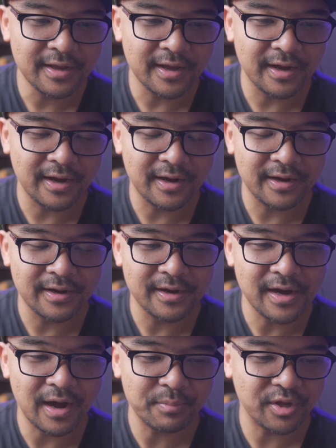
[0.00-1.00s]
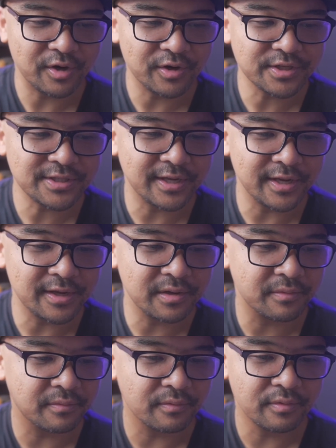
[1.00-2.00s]
Uh, I'm curious, like
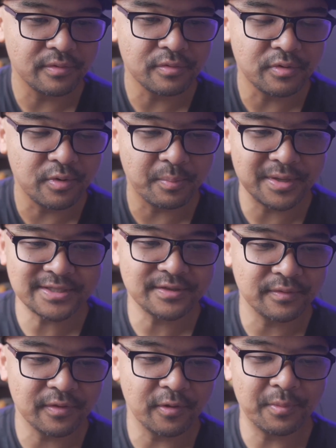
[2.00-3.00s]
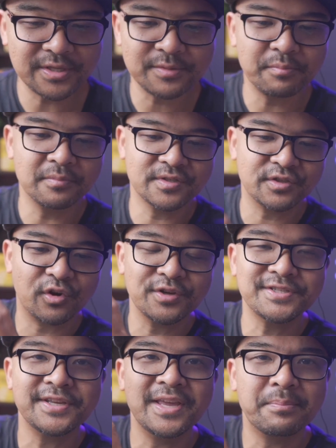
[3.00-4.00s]
you must you must start
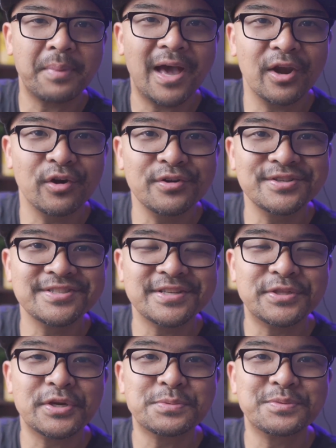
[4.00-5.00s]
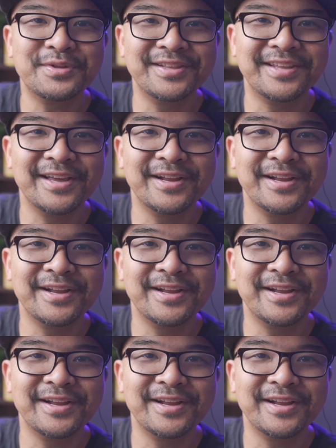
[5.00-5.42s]
seeing patterns in terms of the oh, data.